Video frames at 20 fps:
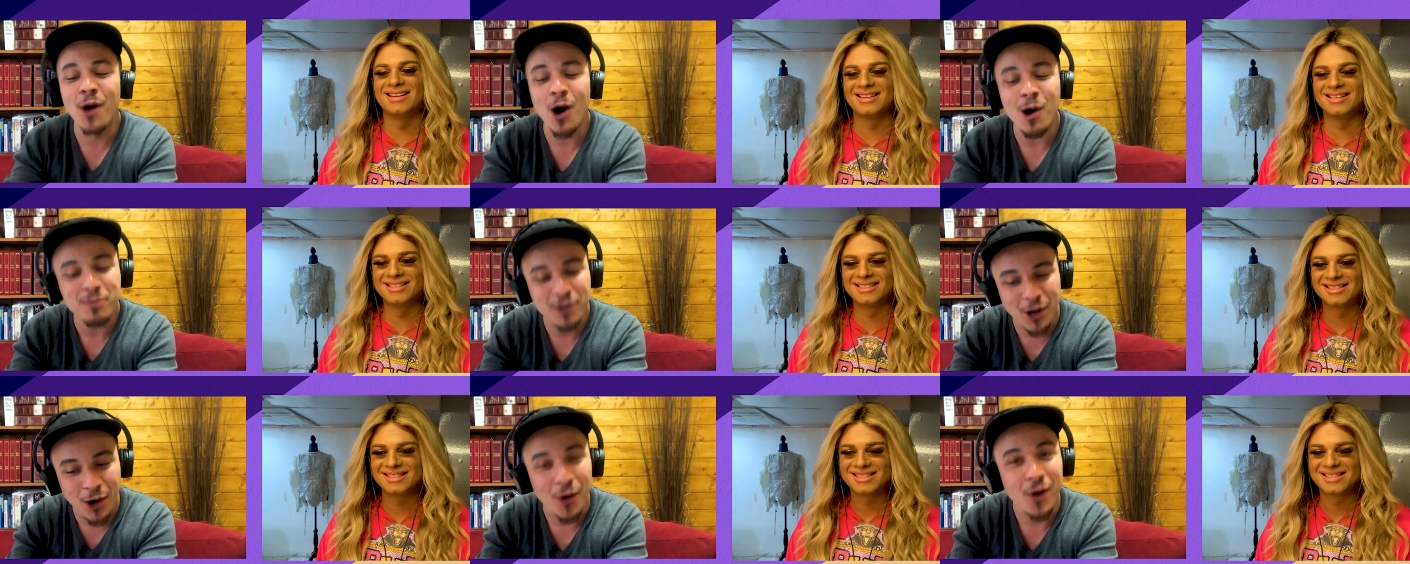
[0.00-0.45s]

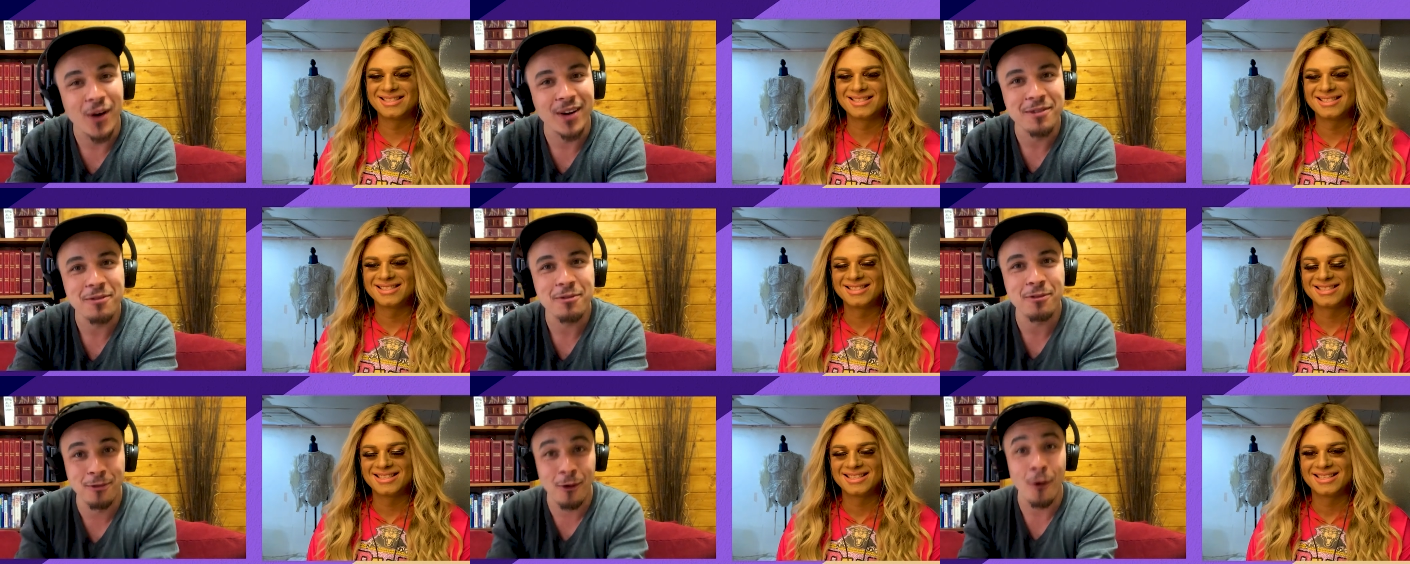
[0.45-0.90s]

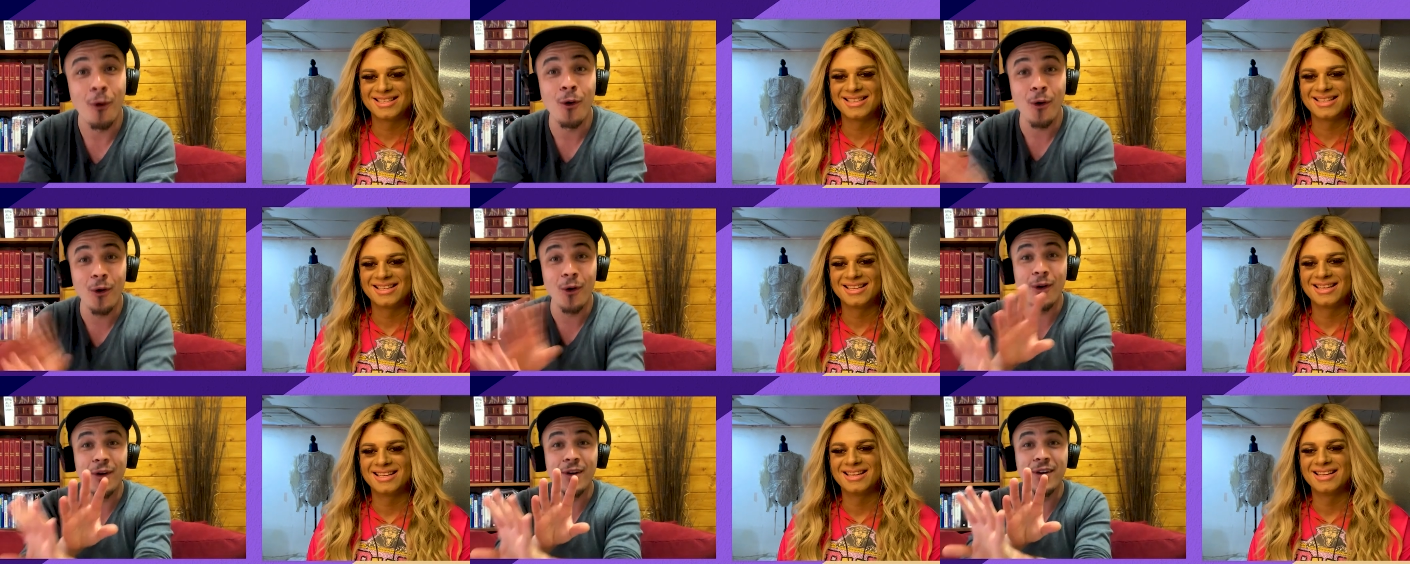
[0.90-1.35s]
Speaker 1: popcorn
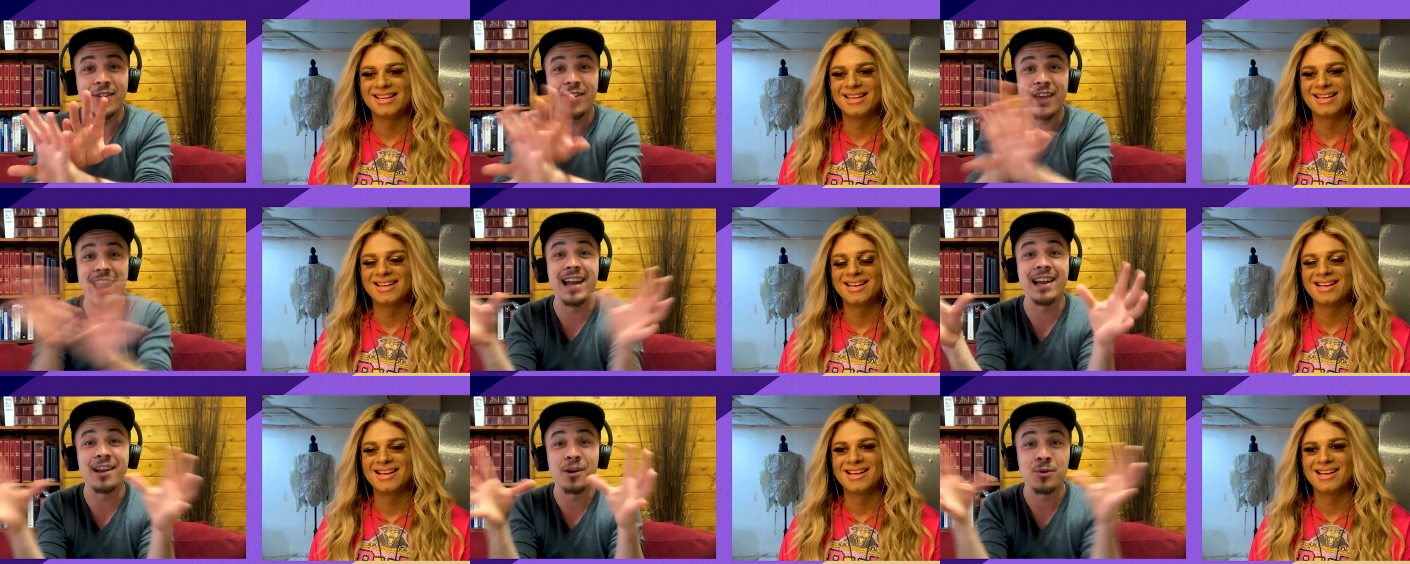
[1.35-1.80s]
for
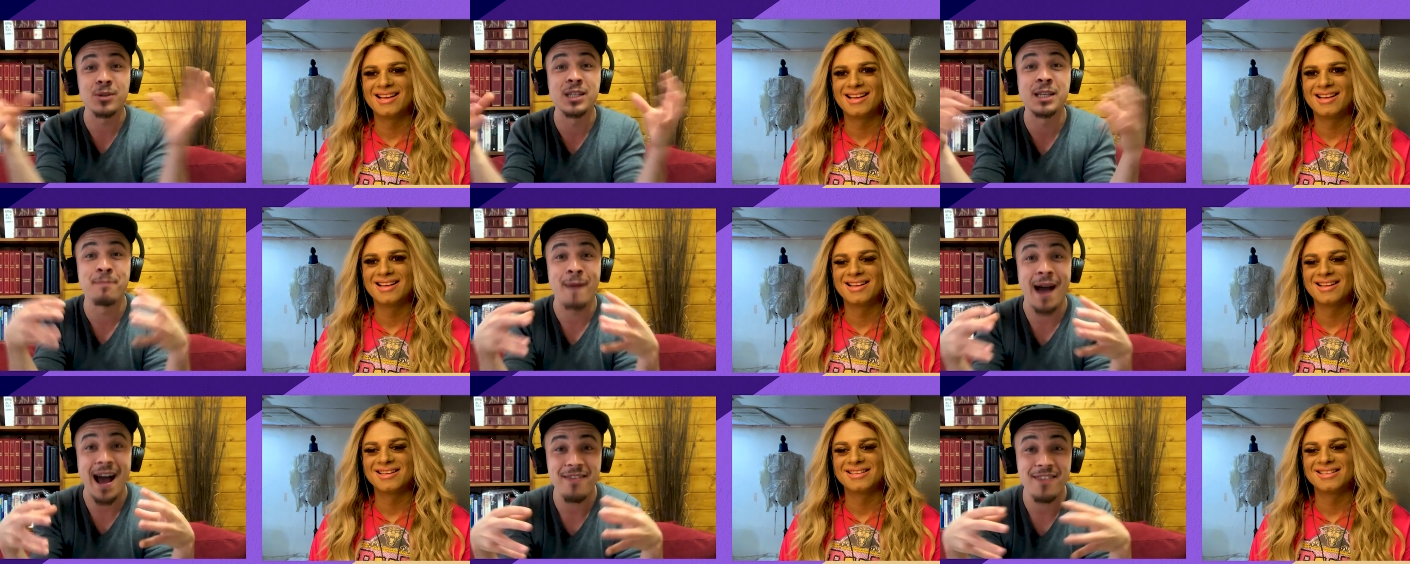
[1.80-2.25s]
their little
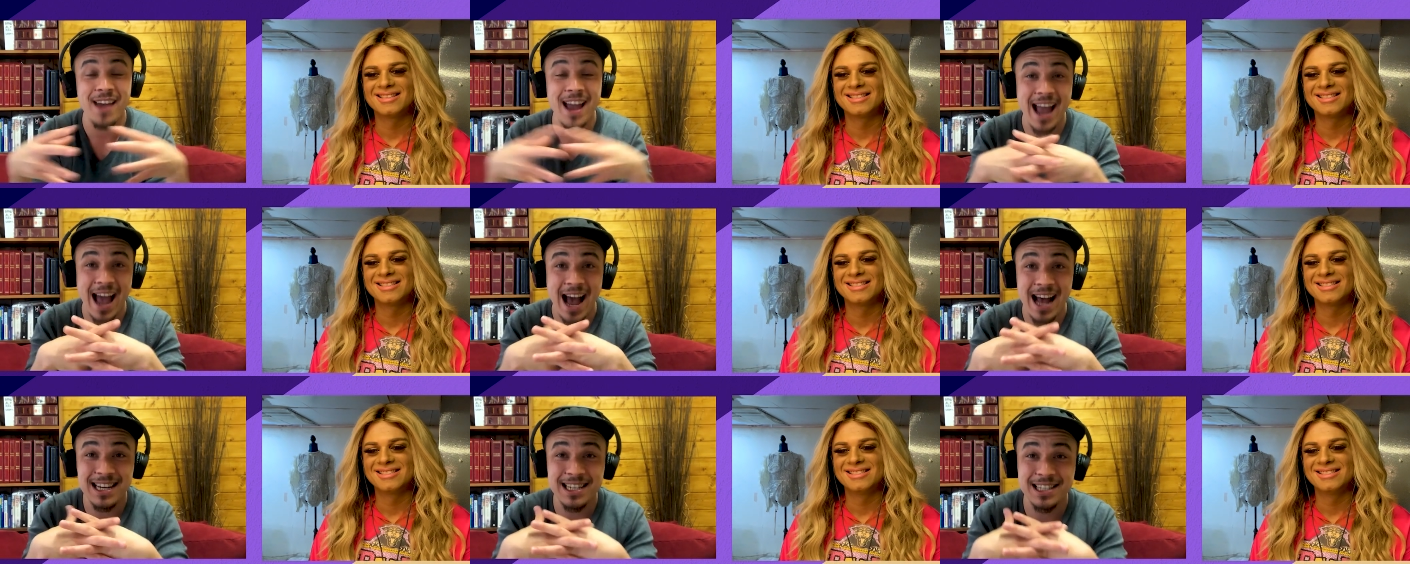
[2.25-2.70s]
spat they
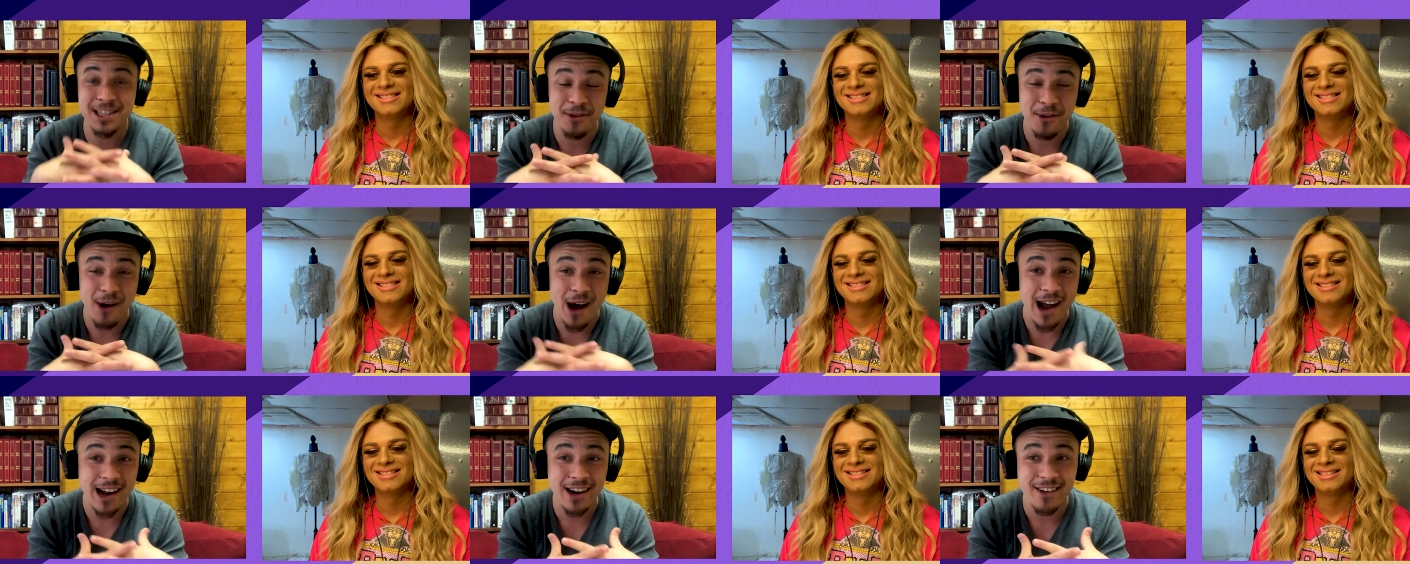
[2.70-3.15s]
had in the
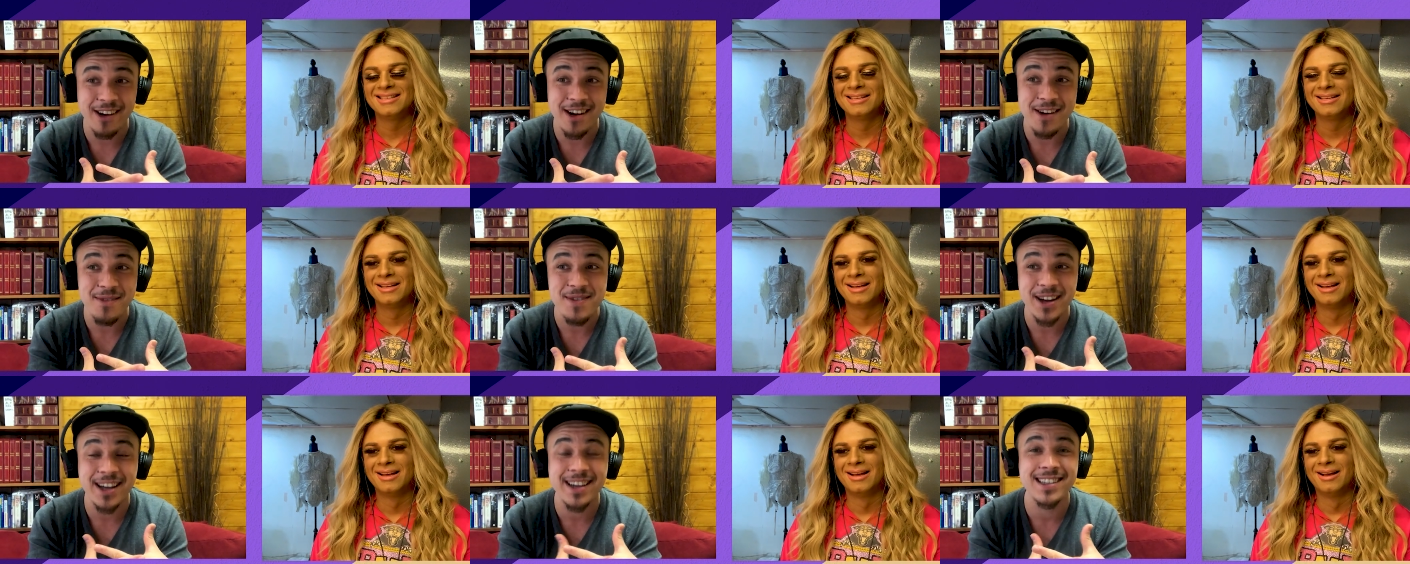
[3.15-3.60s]

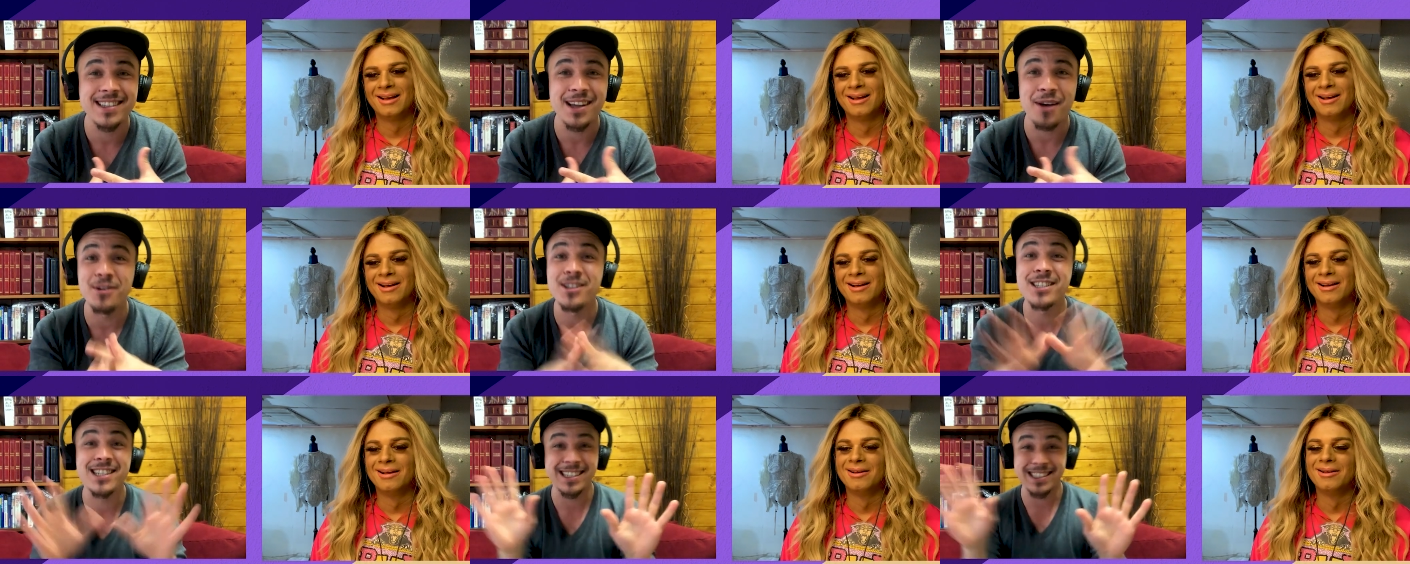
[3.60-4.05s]
workroom because I
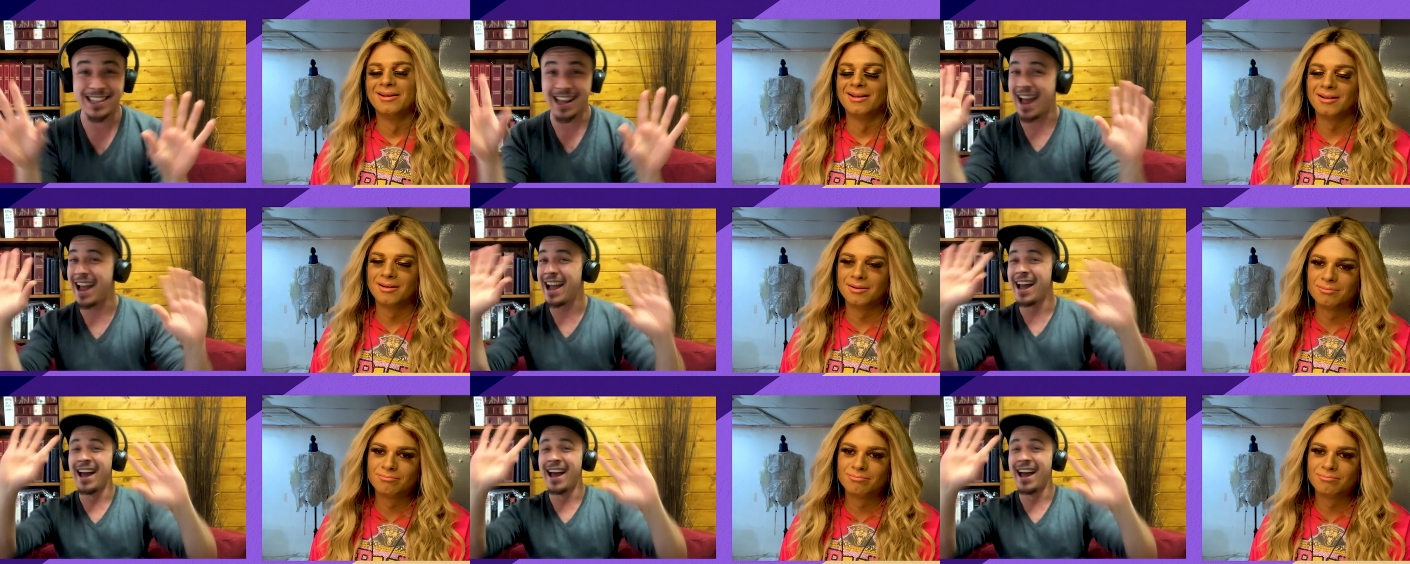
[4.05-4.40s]
was just like,